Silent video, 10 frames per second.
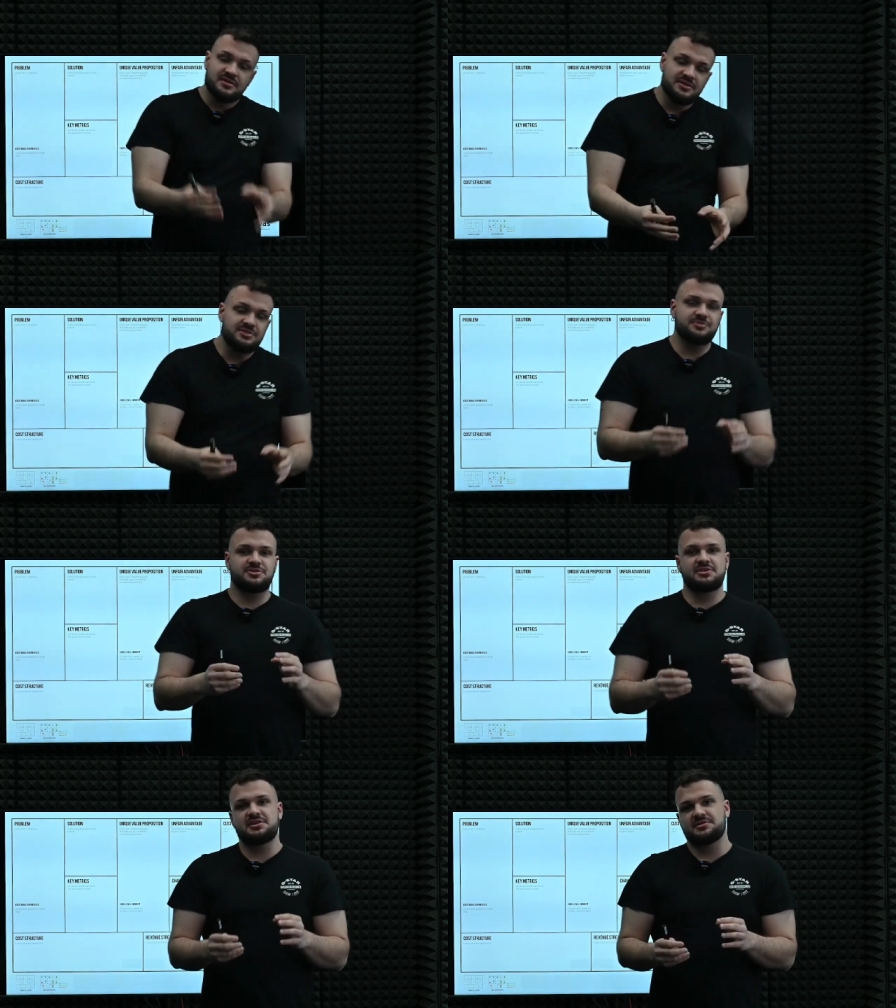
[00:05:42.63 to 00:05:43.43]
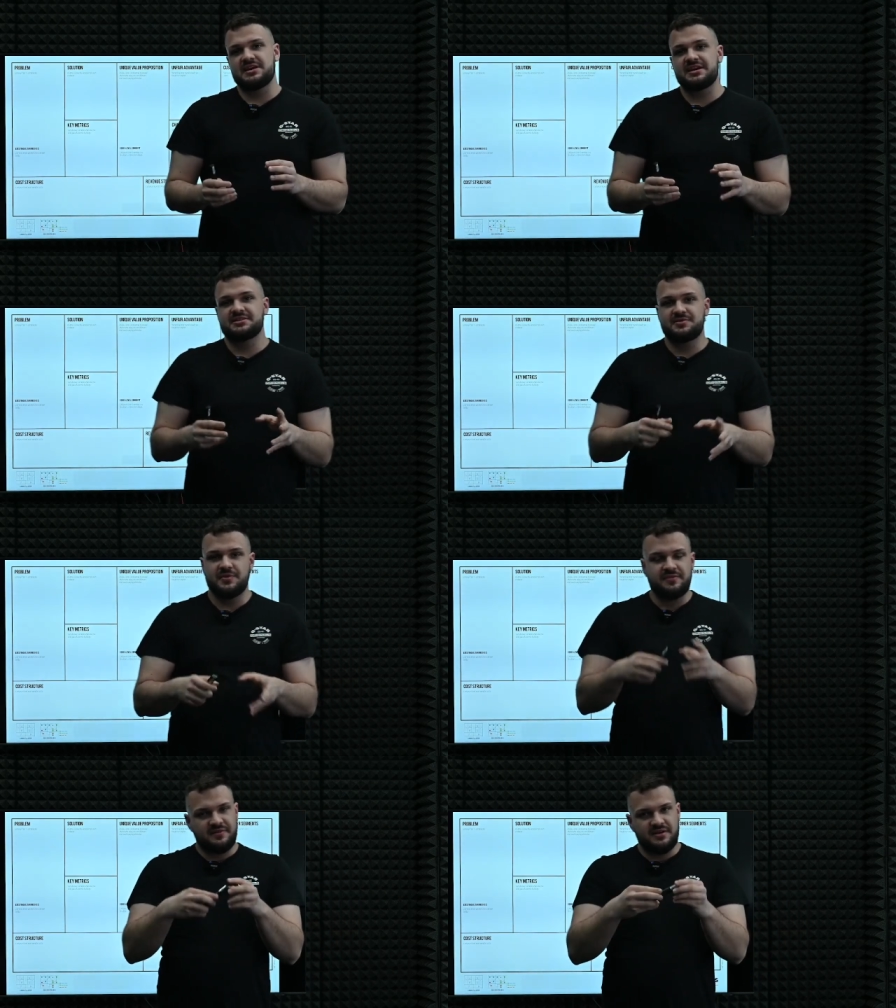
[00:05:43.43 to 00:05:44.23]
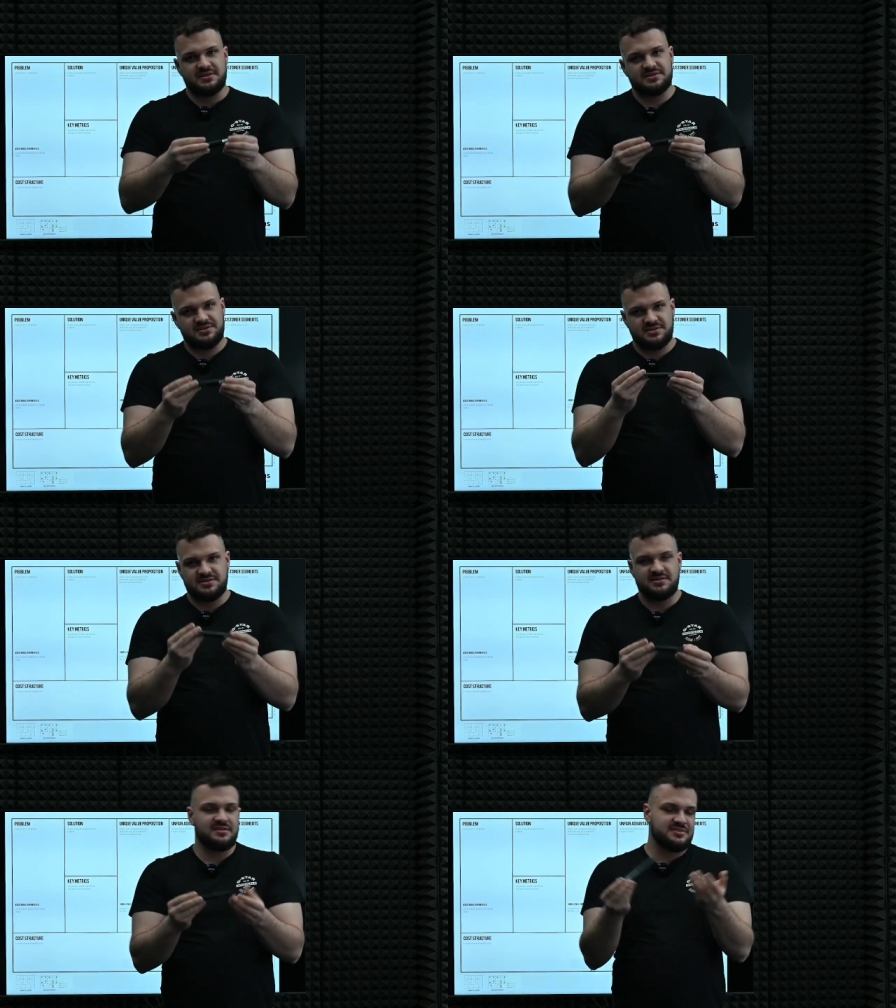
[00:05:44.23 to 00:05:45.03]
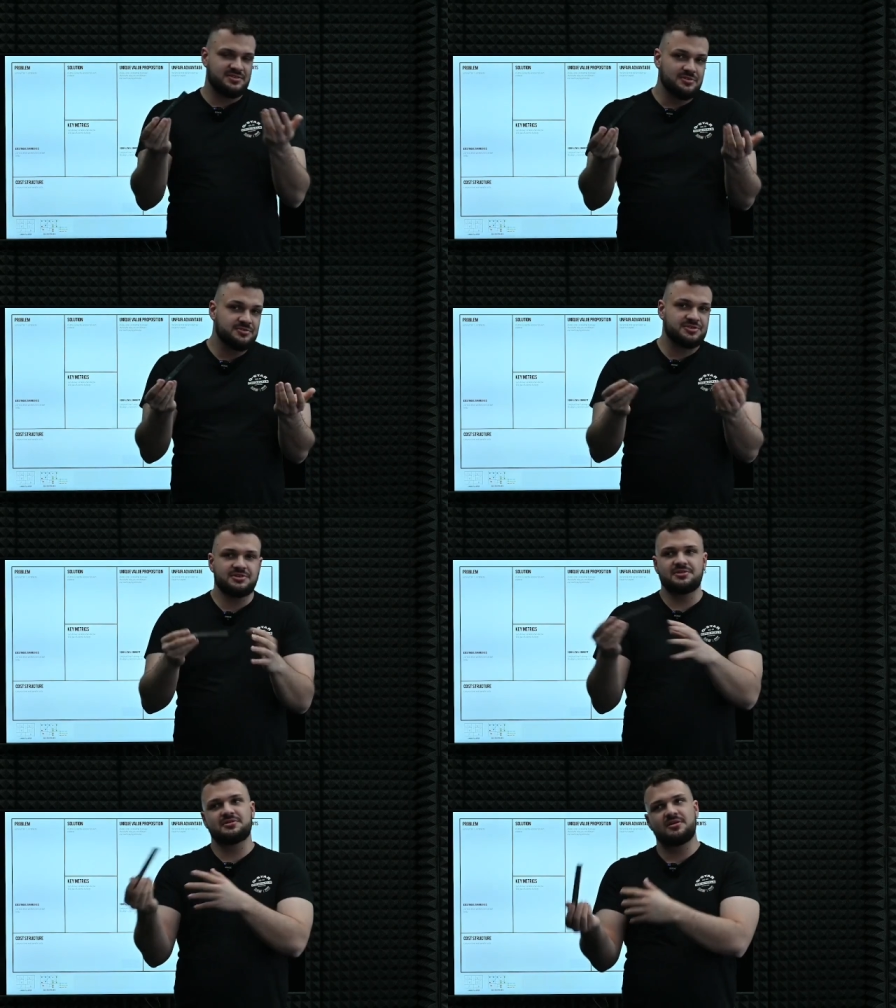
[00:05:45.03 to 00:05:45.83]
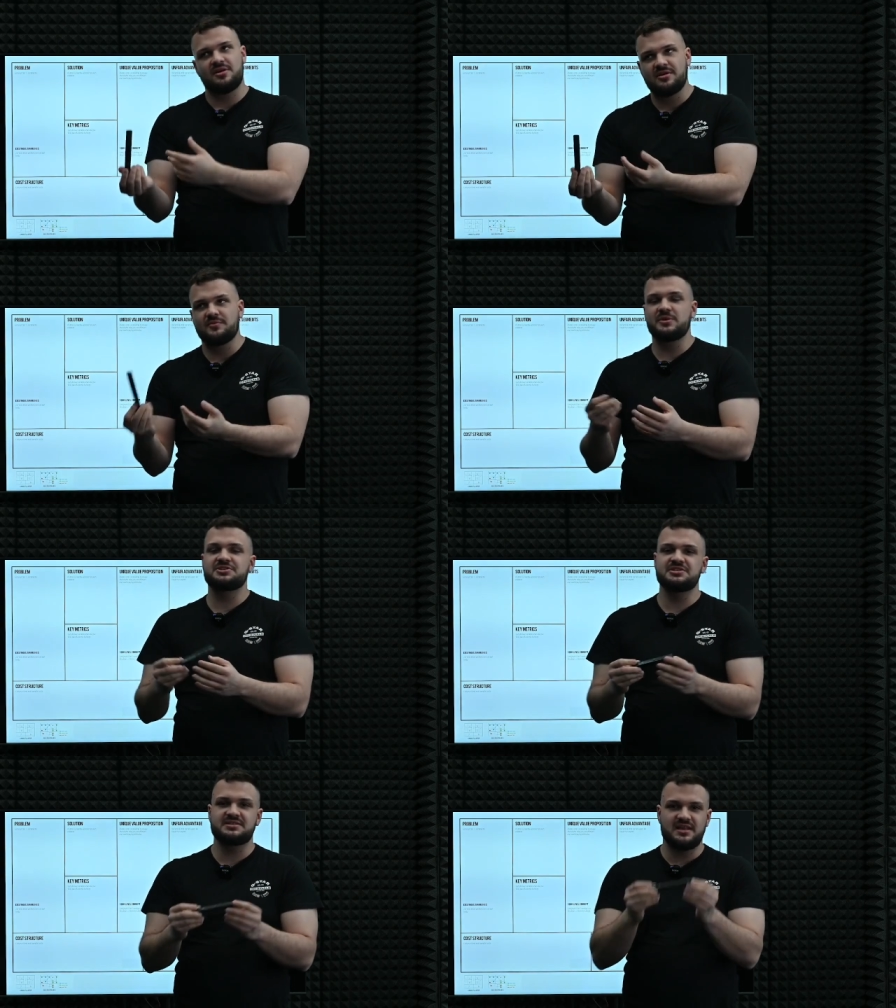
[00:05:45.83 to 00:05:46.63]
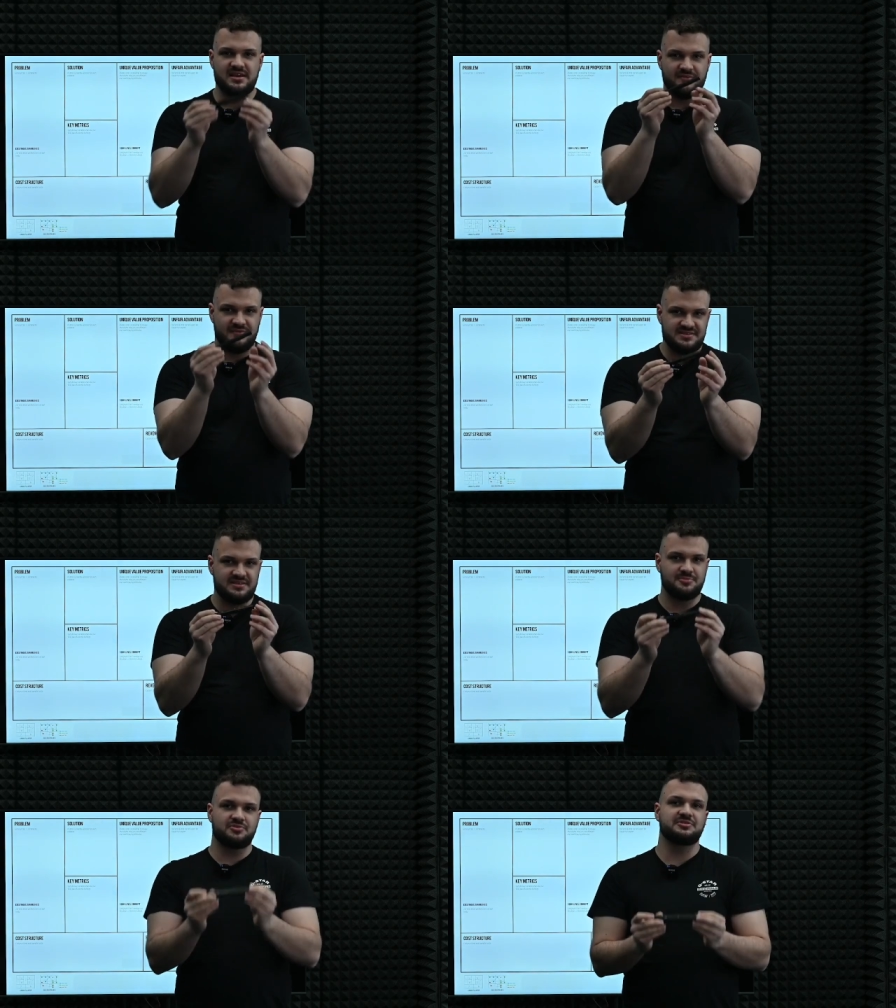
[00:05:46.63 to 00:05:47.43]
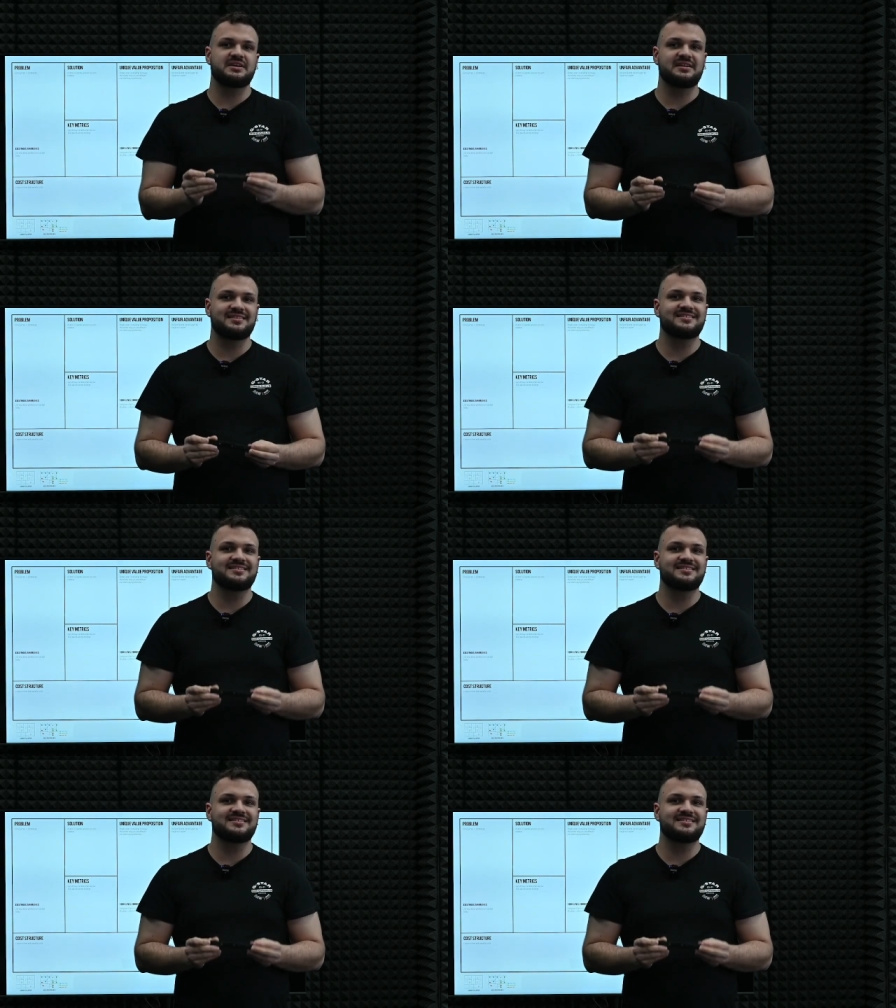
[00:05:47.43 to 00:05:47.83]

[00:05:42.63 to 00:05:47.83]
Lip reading: usually connected with solution which is like a physical product.